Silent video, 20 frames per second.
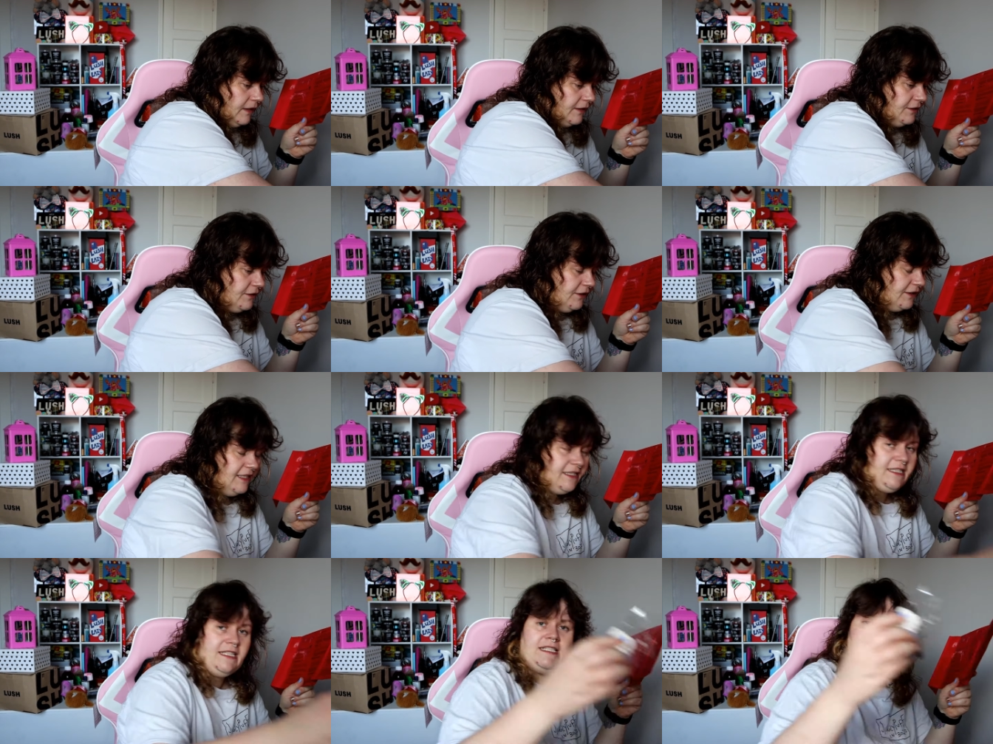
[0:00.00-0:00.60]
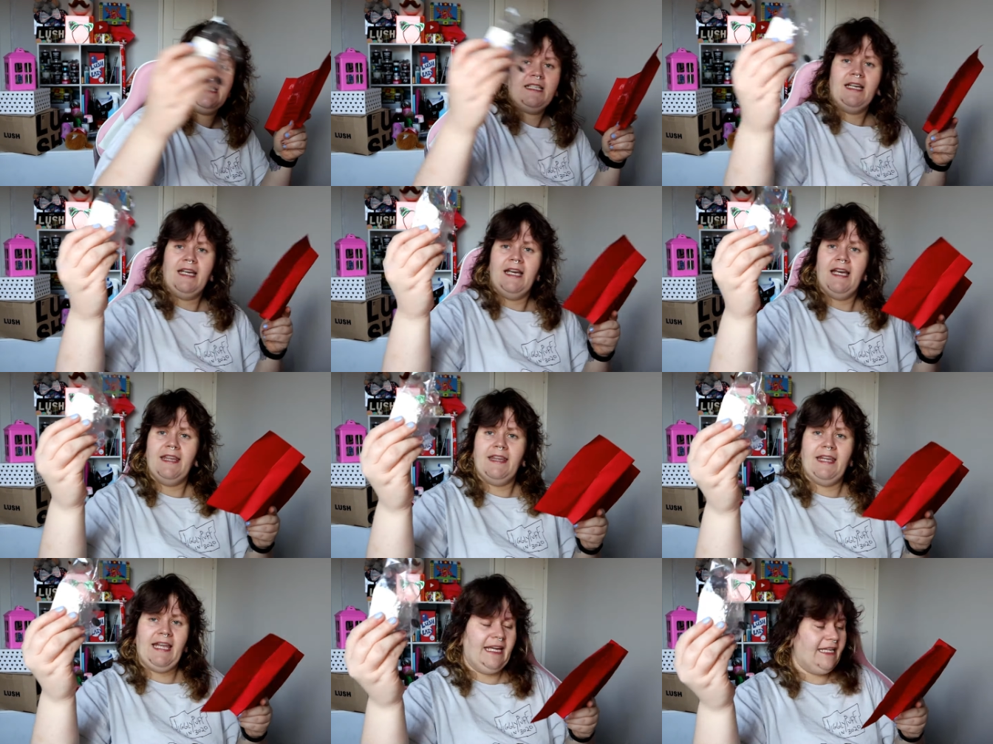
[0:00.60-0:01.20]
So this is
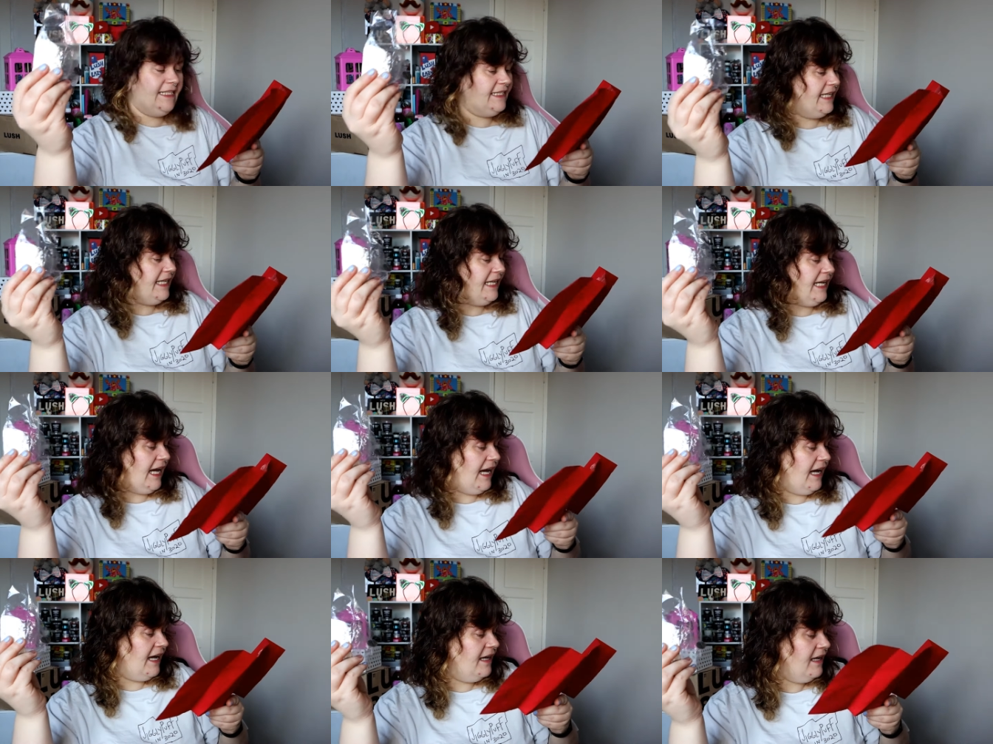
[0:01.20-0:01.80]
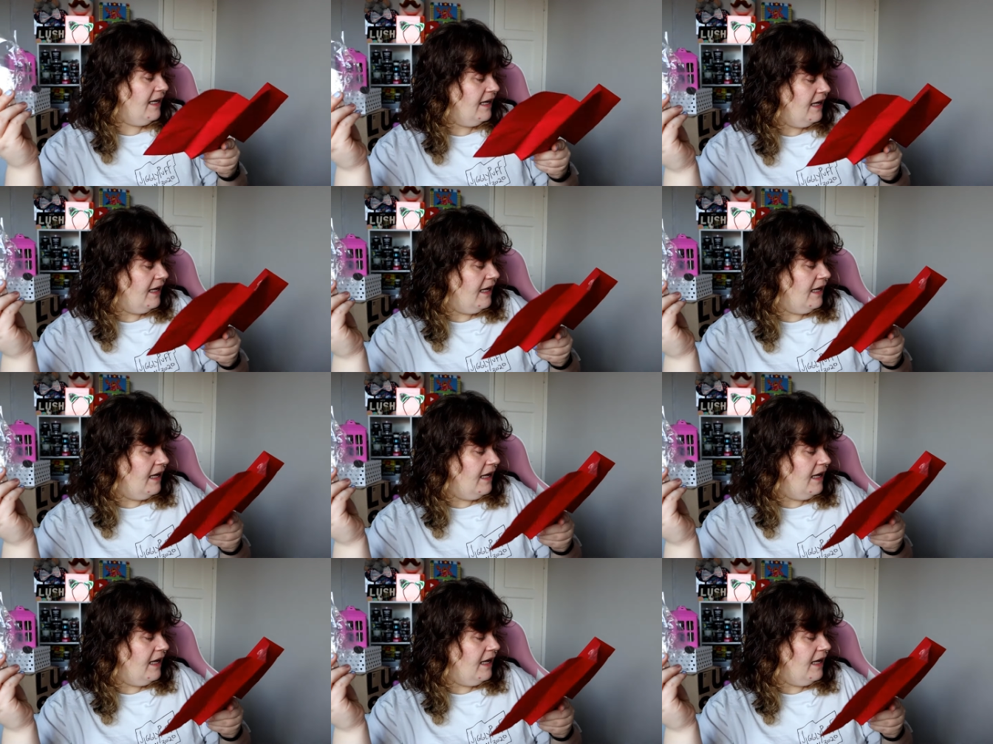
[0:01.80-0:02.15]
these here.